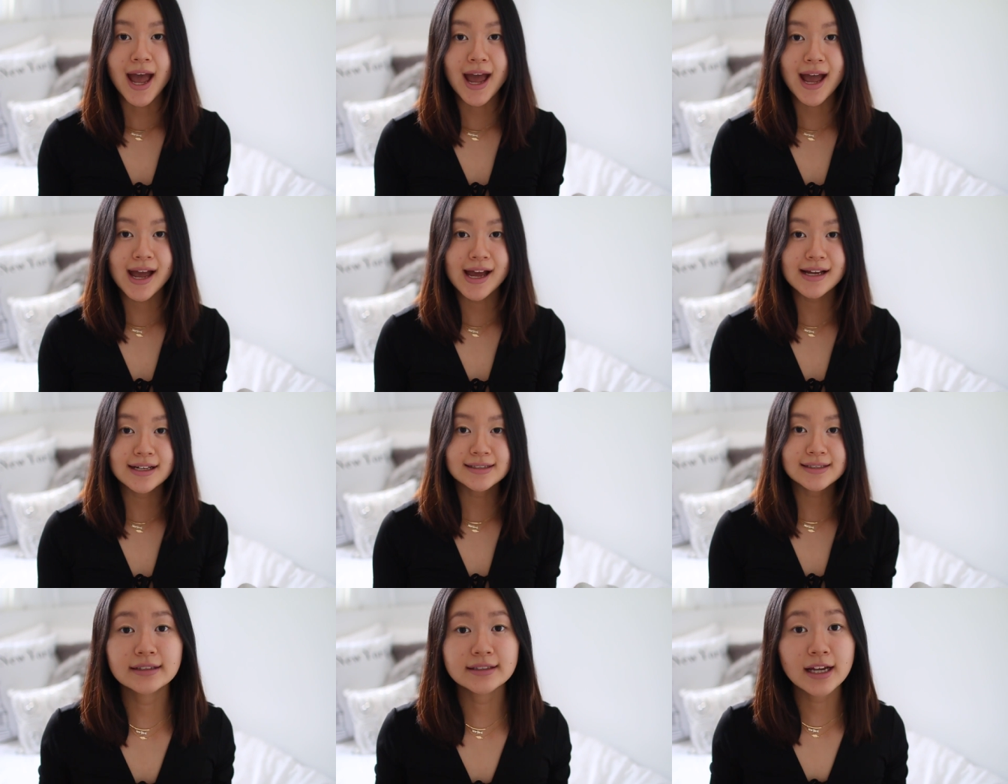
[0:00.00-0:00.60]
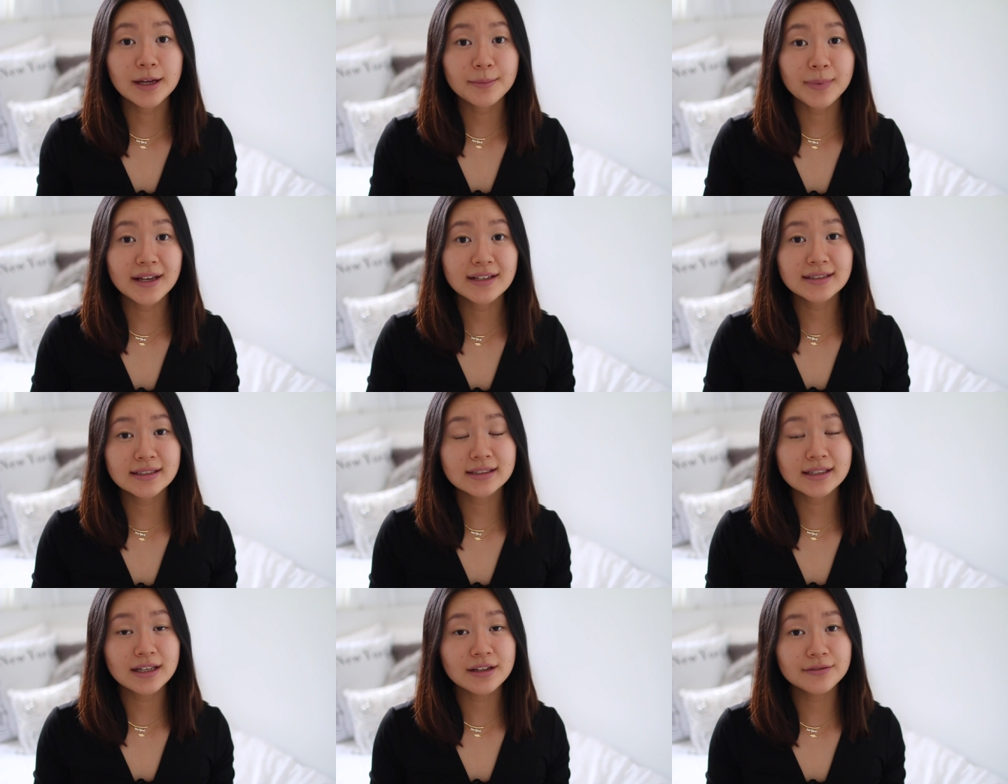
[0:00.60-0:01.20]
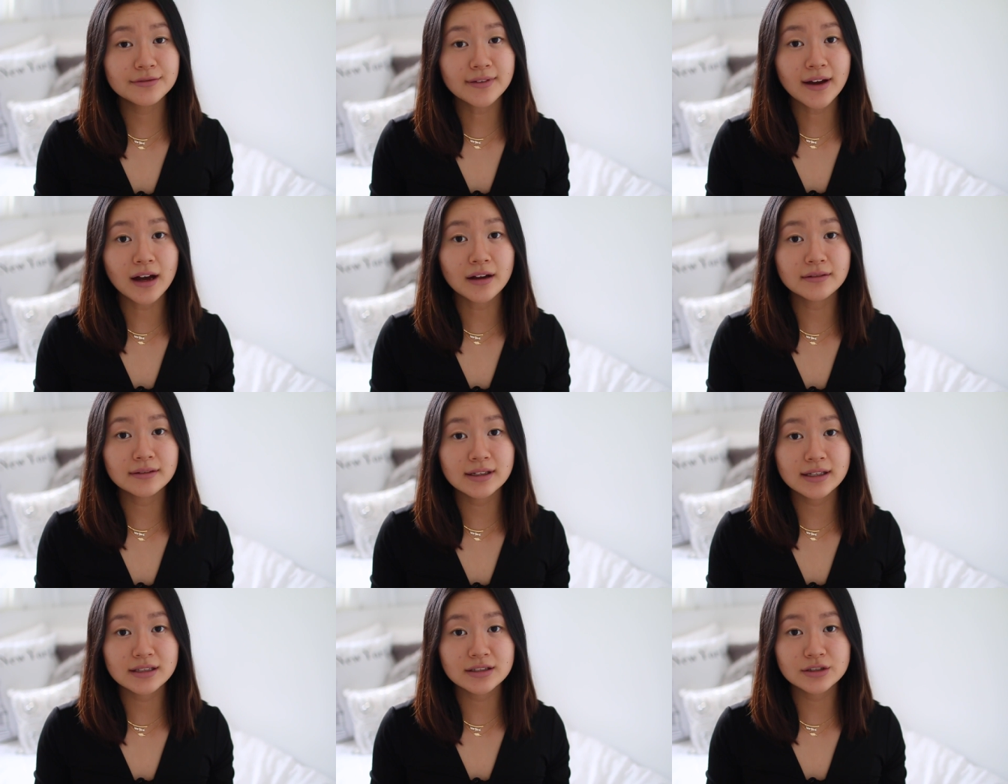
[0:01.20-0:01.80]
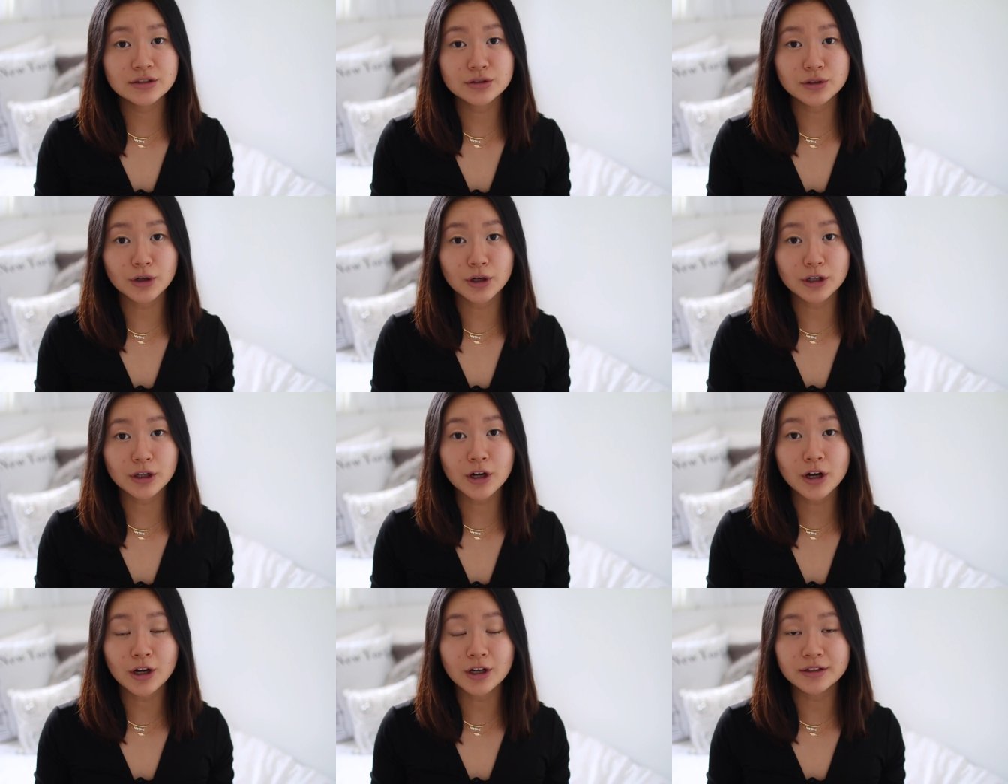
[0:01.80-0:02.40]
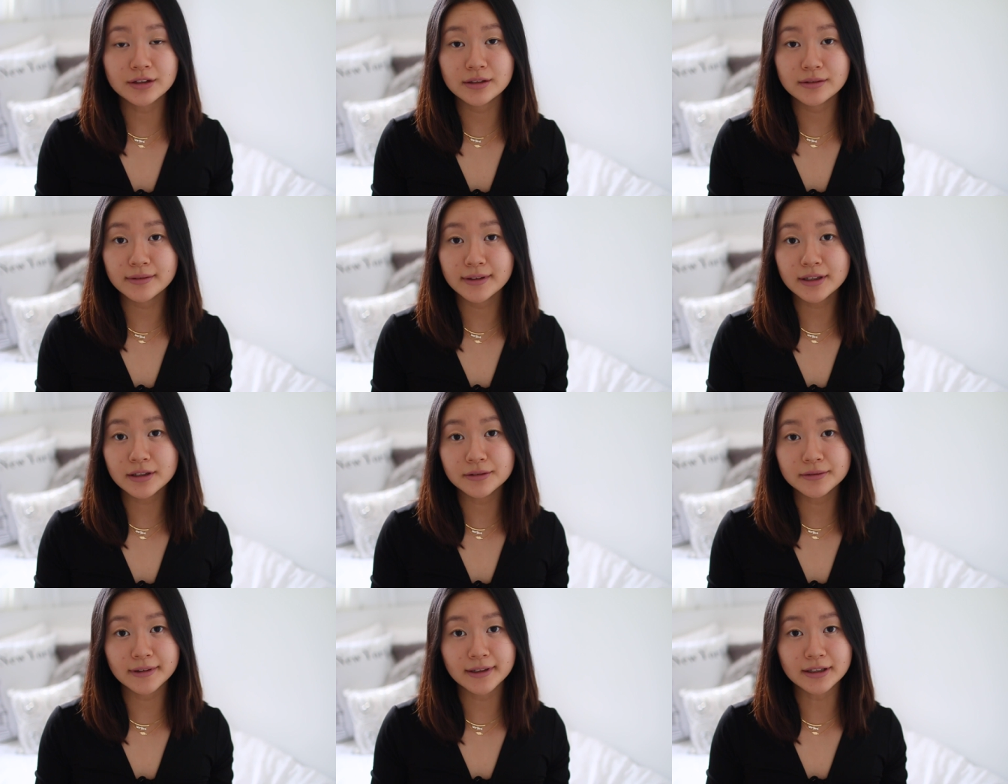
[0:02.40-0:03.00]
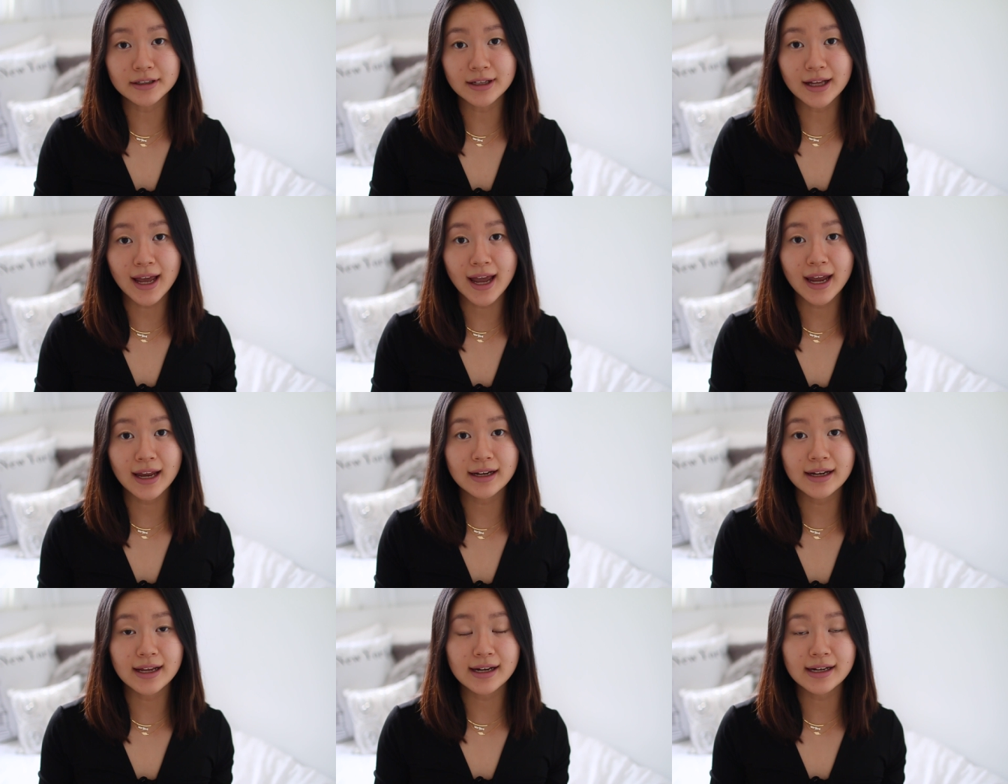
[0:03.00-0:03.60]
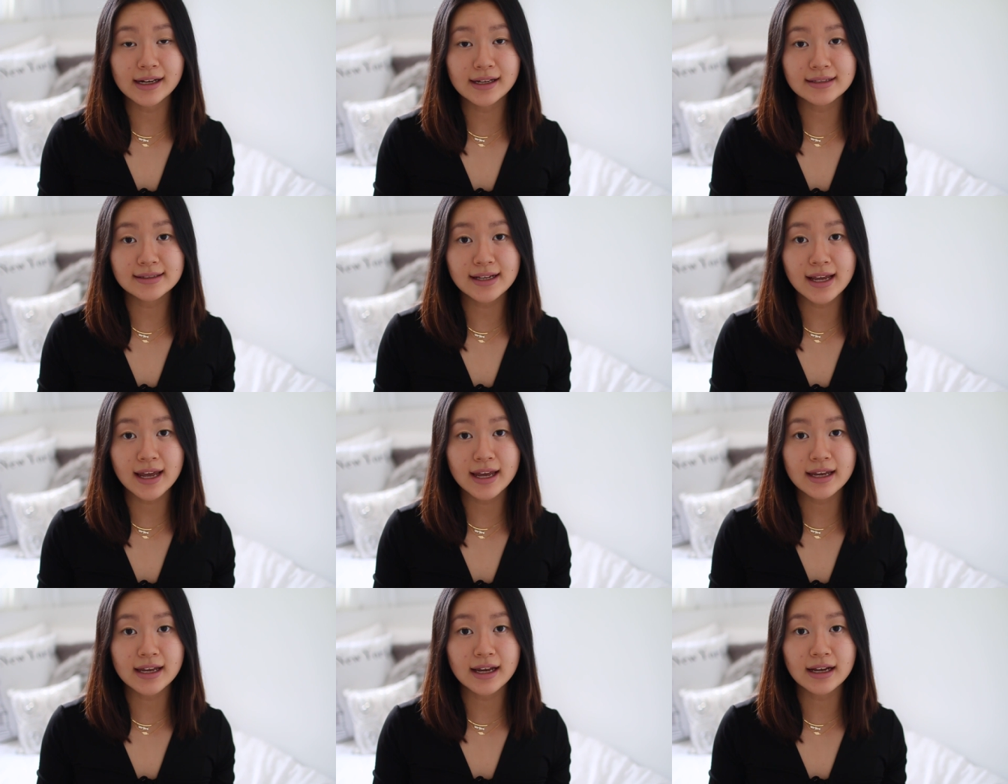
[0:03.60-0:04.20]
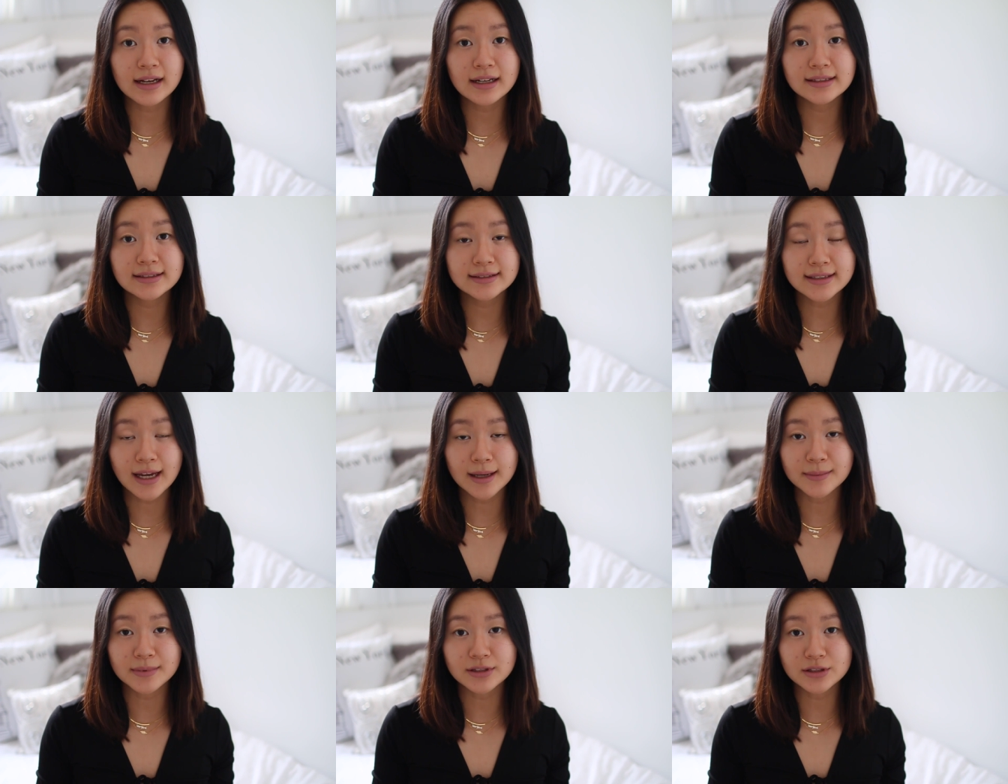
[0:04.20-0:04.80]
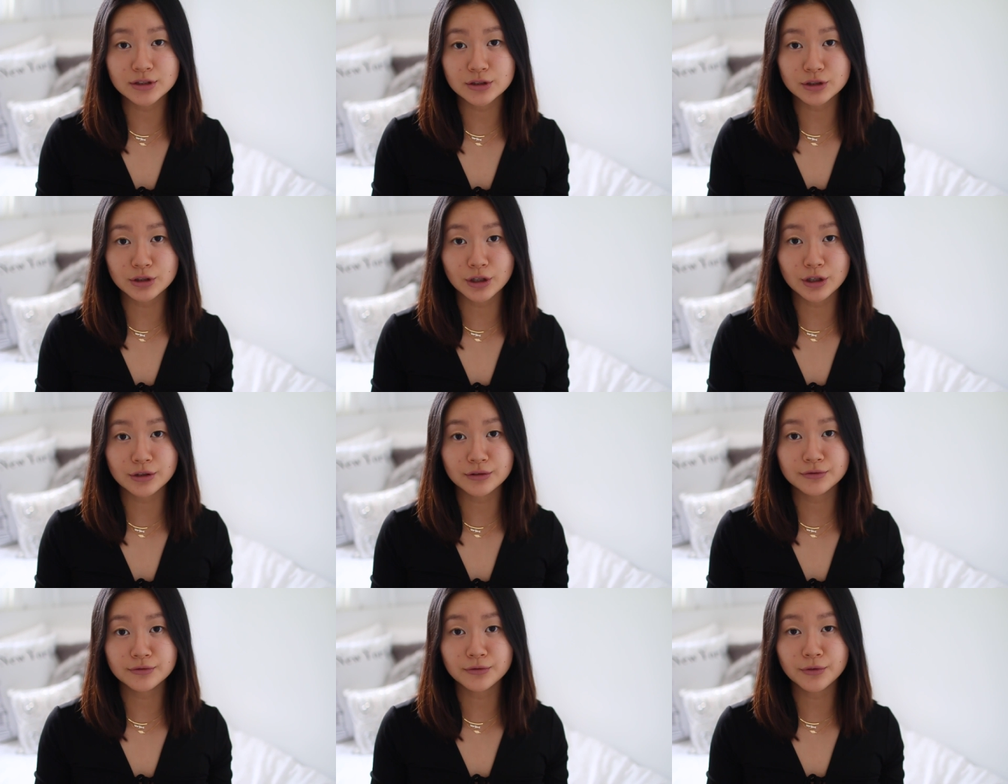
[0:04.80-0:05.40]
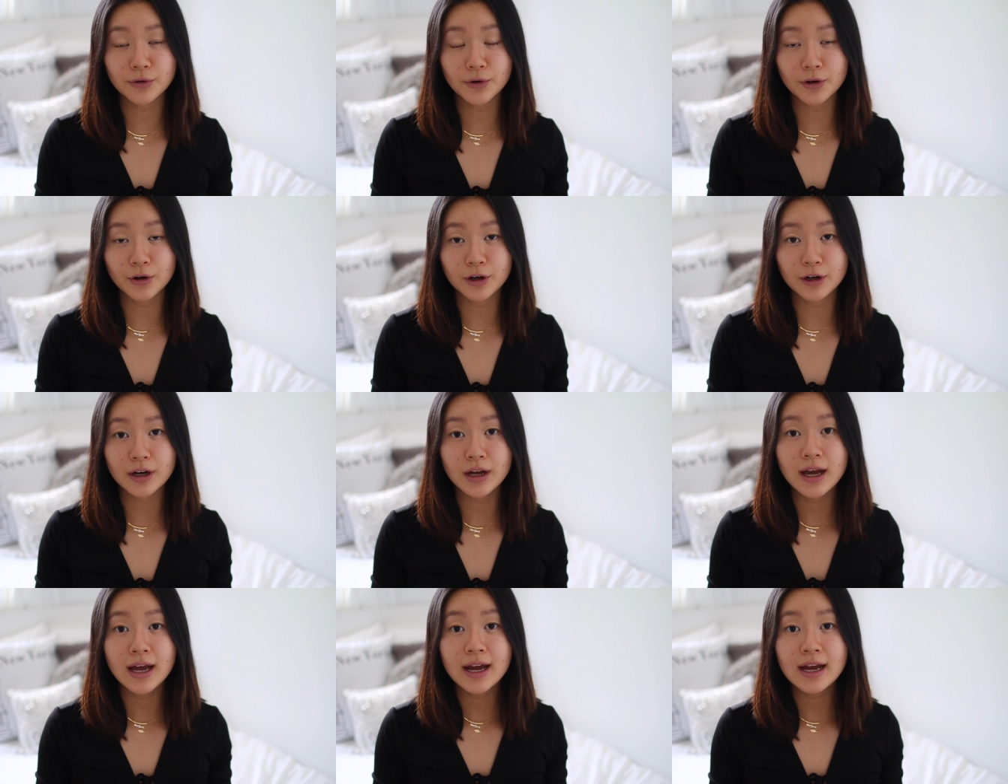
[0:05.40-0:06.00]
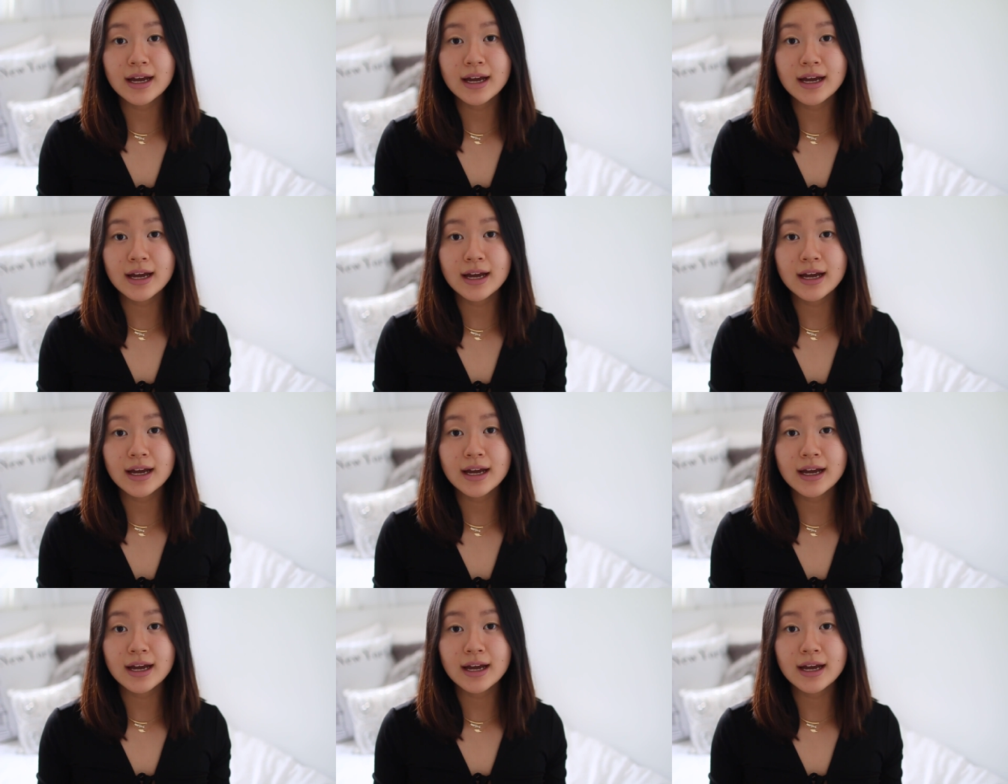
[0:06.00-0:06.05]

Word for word: and I basically found this store called The Real Real, and it is a consignment store for